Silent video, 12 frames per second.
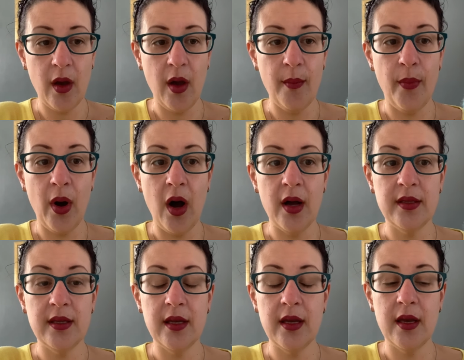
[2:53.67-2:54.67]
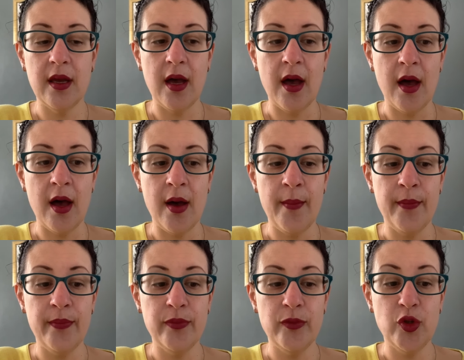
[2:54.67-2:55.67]
but
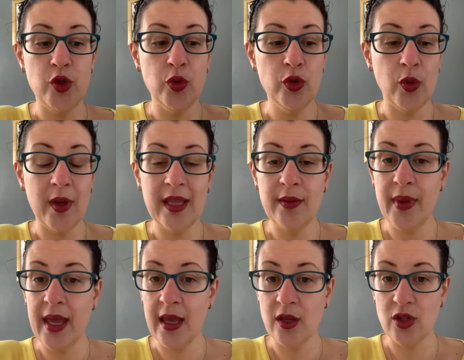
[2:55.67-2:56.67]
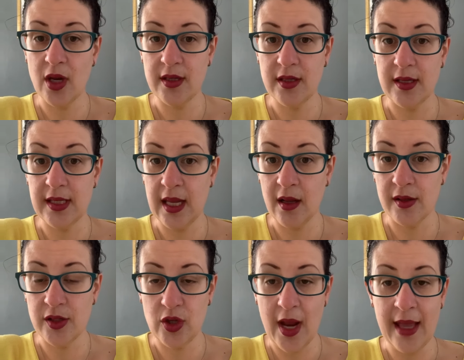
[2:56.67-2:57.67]
due to it being just a single
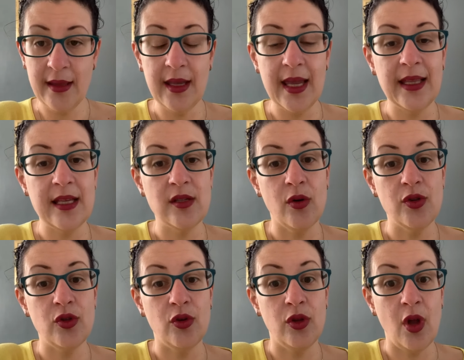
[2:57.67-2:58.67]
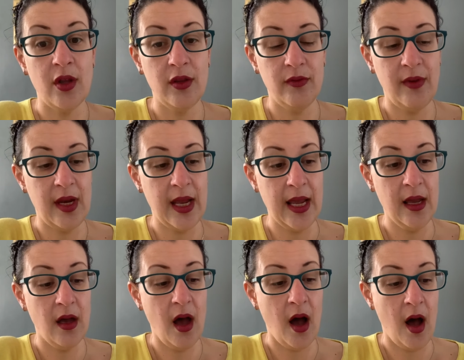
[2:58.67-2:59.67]
strand, it is also not very
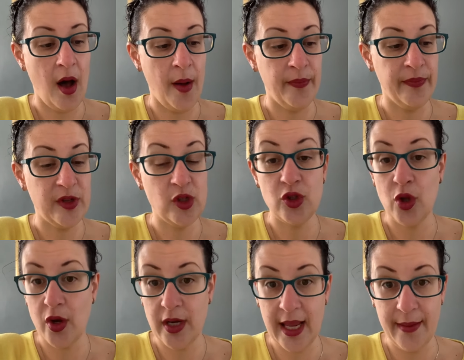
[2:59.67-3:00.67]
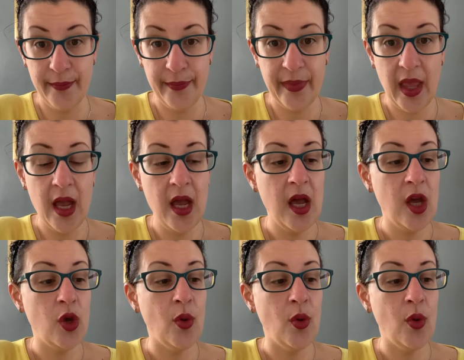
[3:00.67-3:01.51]
sturdy. You